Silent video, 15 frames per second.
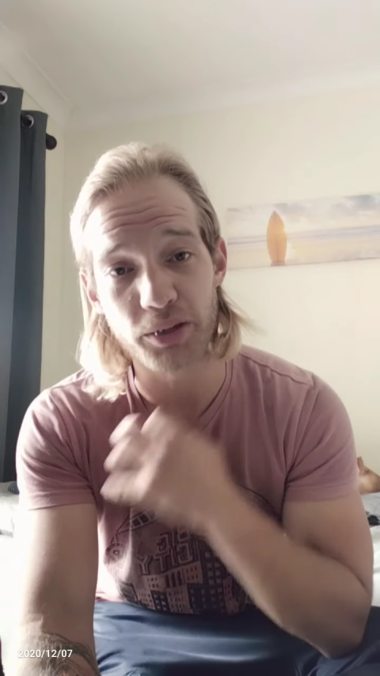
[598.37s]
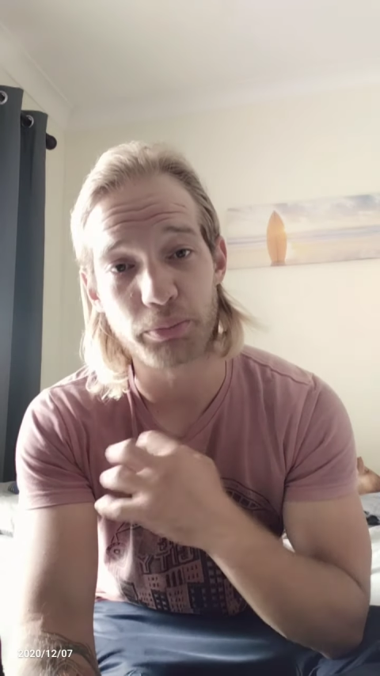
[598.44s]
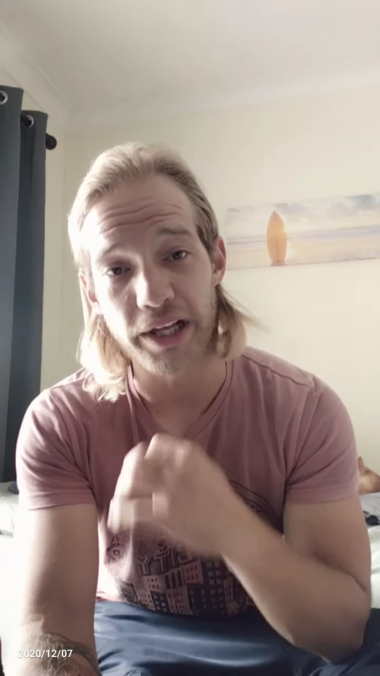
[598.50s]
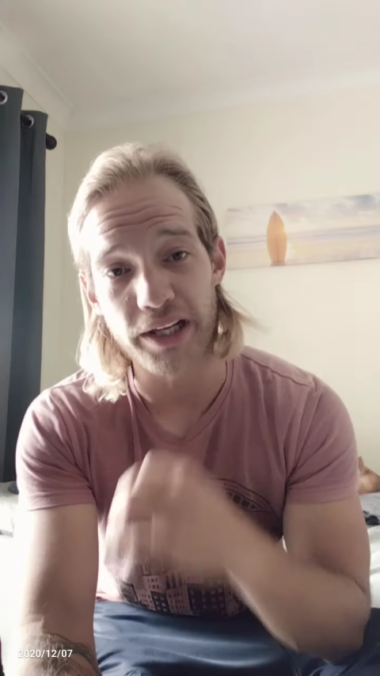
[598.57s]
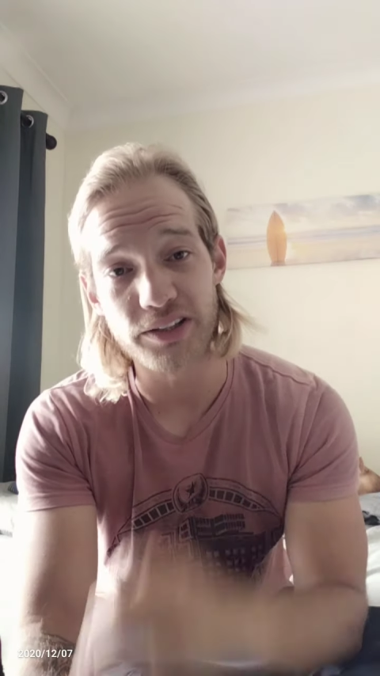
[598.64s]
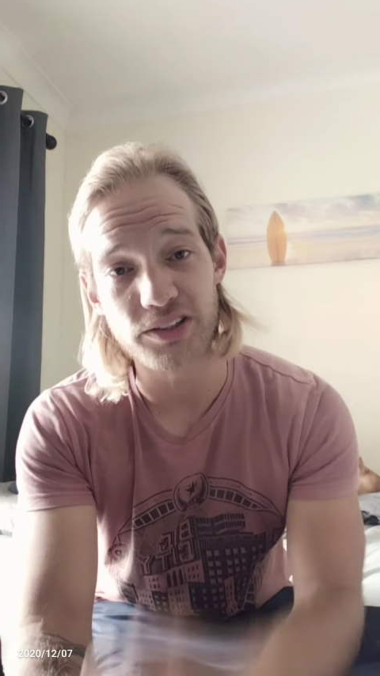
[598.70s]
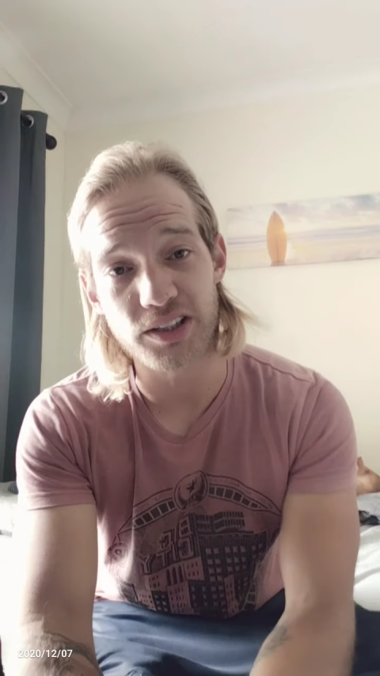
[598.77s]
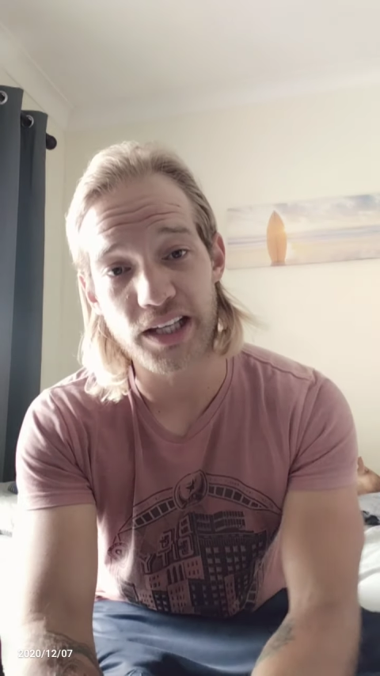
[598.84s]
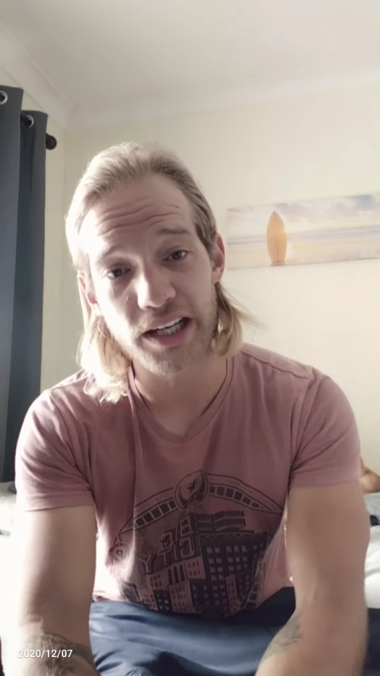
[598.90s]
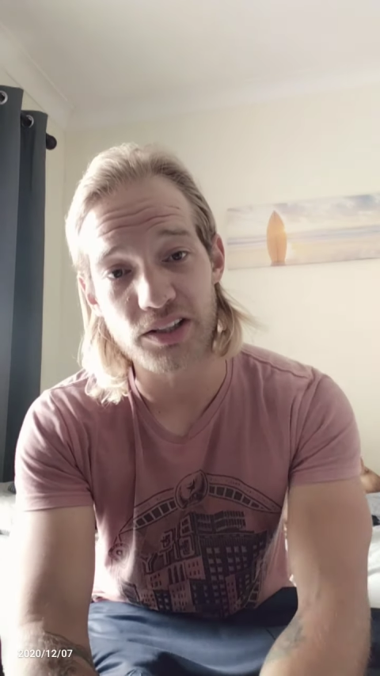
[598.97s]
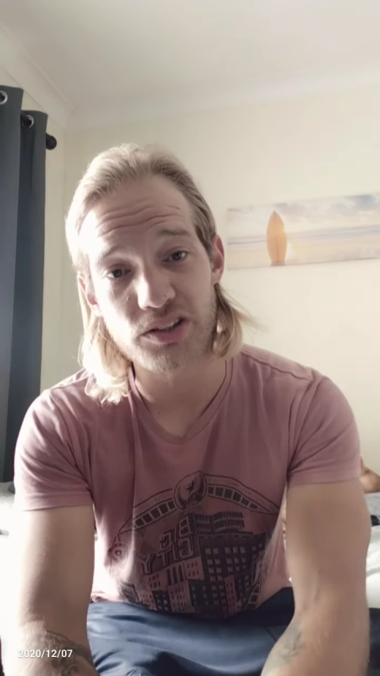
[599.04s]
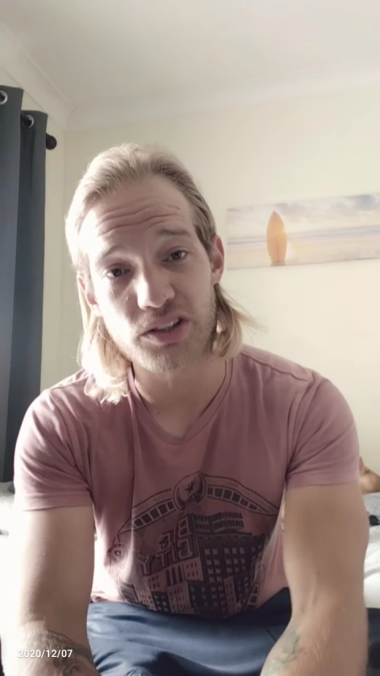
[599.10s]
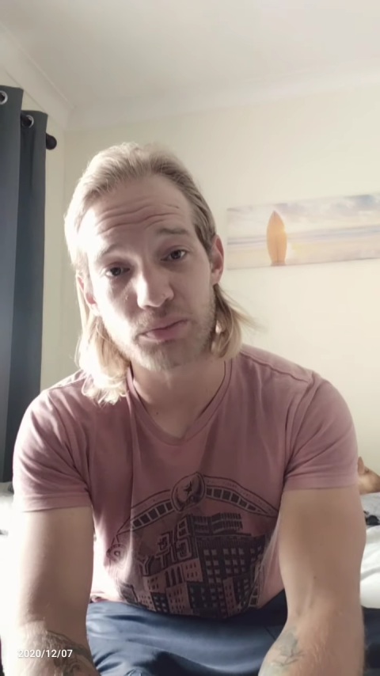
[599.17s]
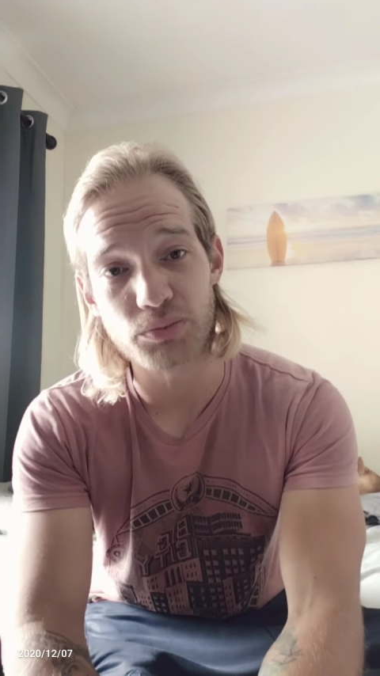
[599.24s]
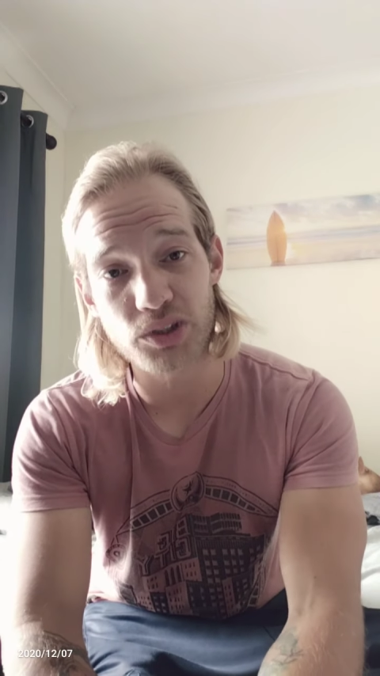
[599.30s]
place. Okay,
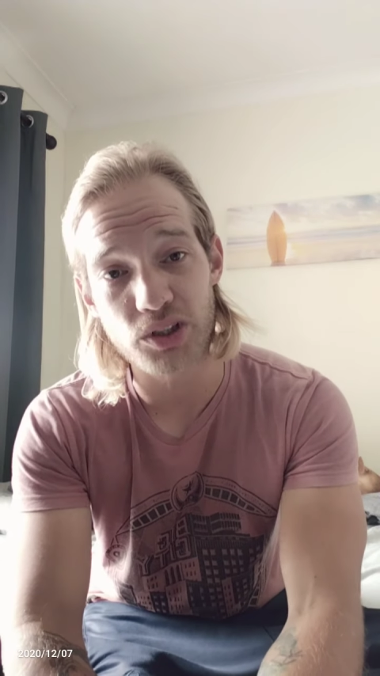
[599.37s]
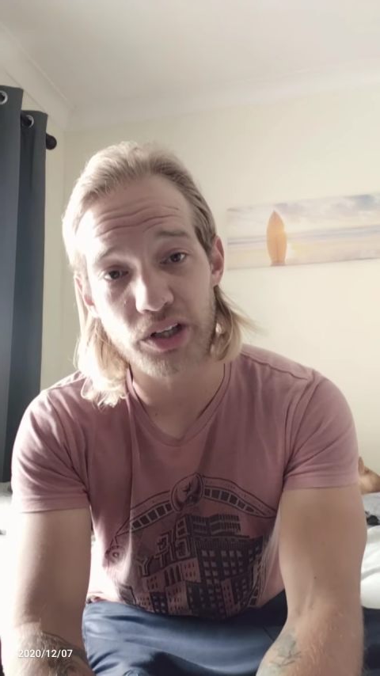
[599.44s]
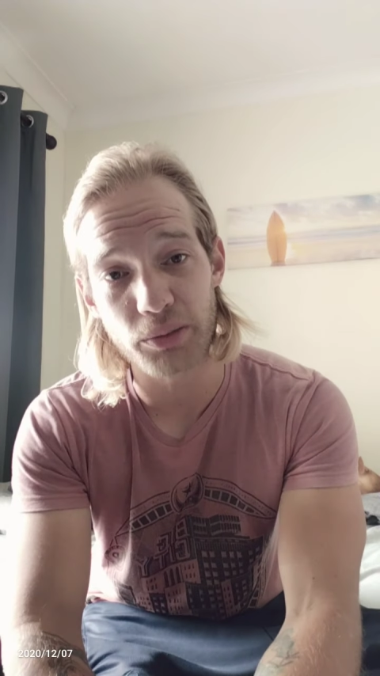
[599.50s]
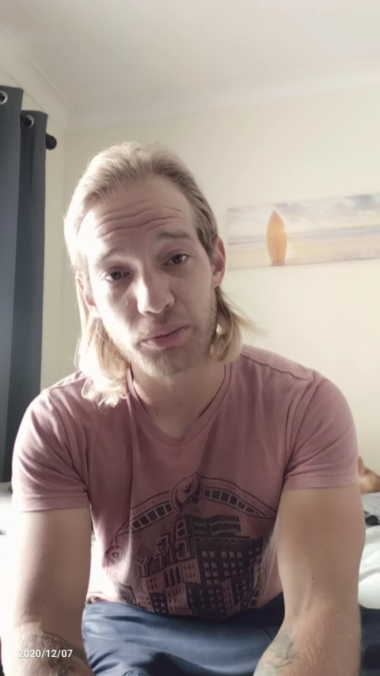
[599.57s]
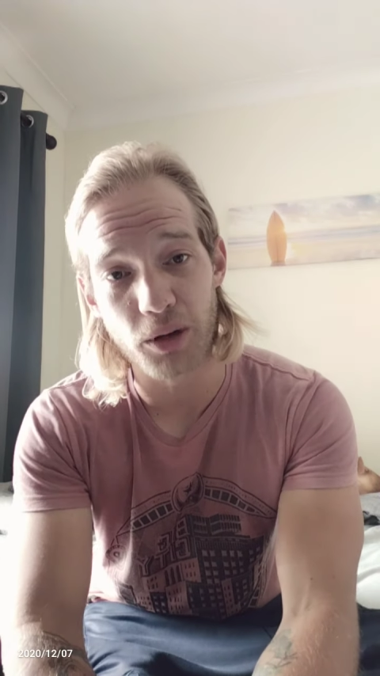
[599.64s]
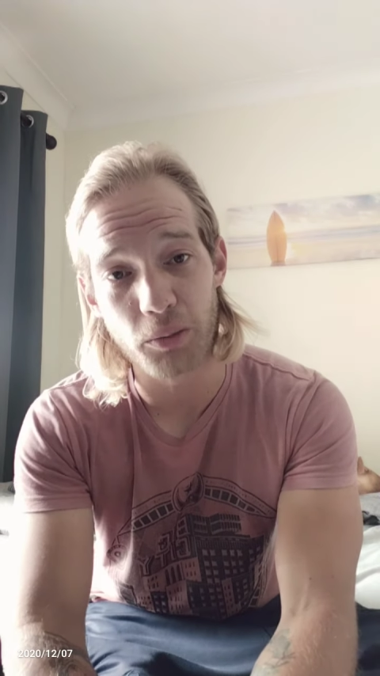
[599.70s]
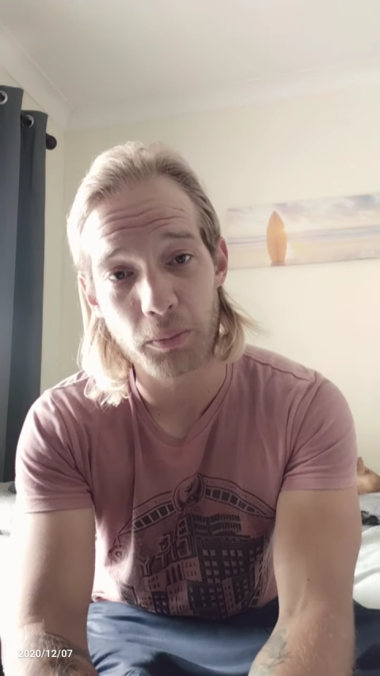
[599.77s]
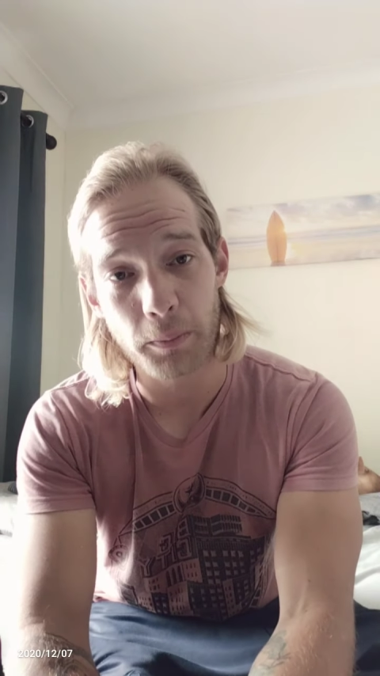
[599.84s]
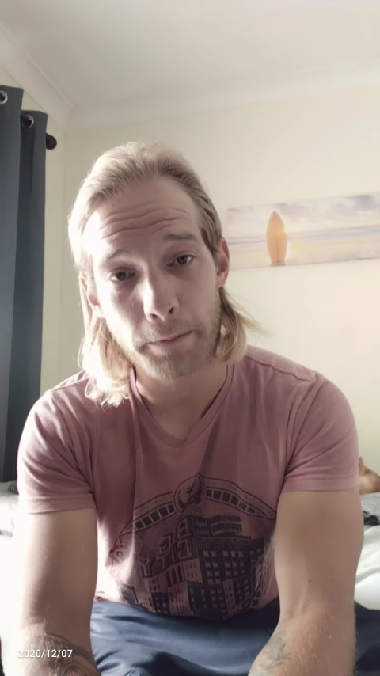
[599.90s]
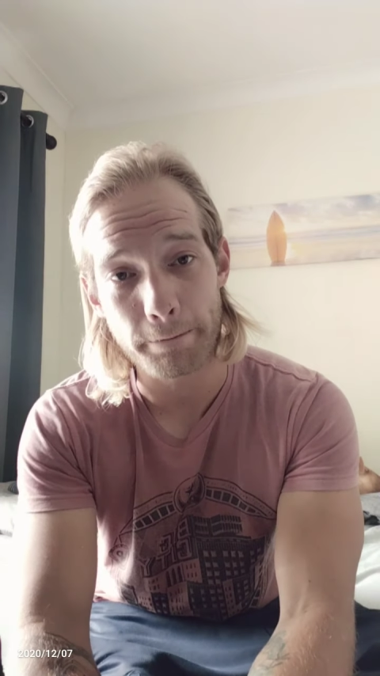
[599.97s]
so I'm sorry, Mom.